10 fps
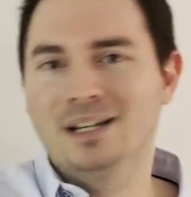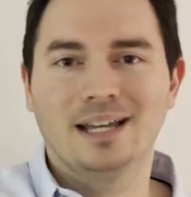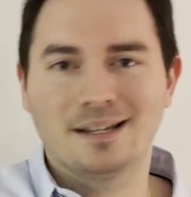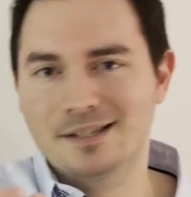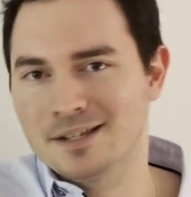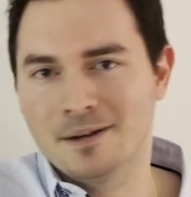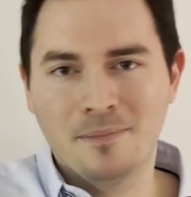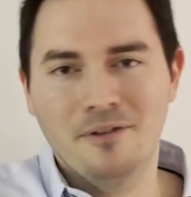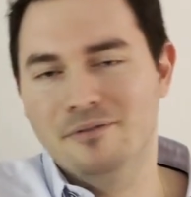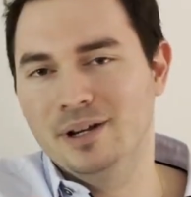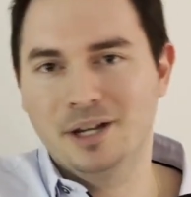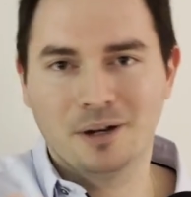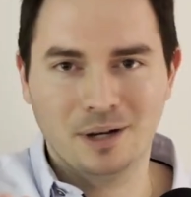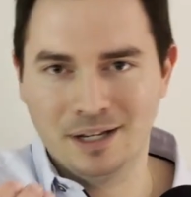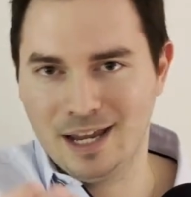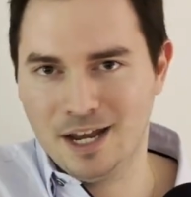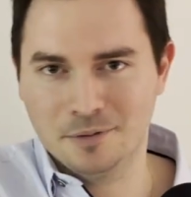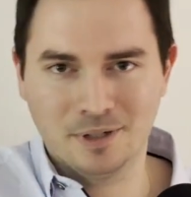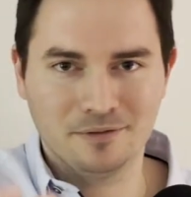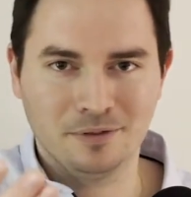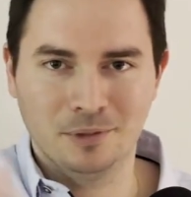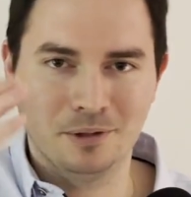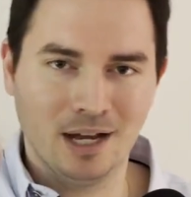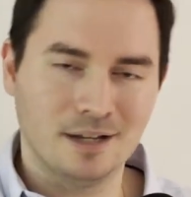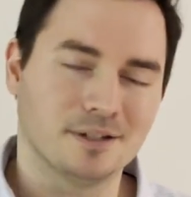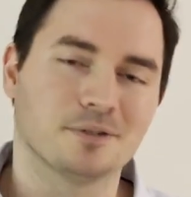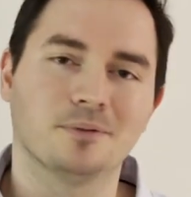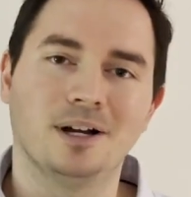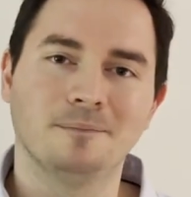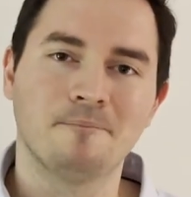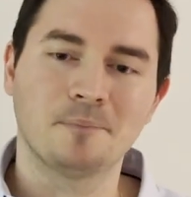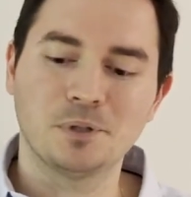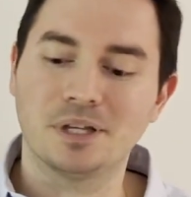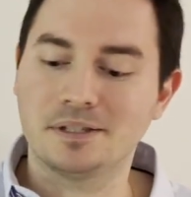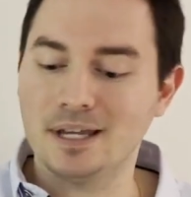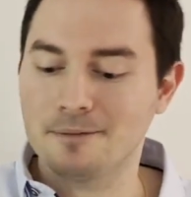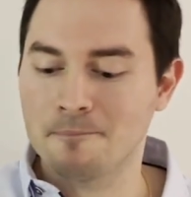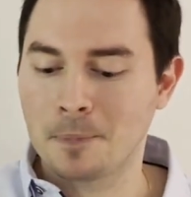to get some video engagement from you guys as well. So that's it.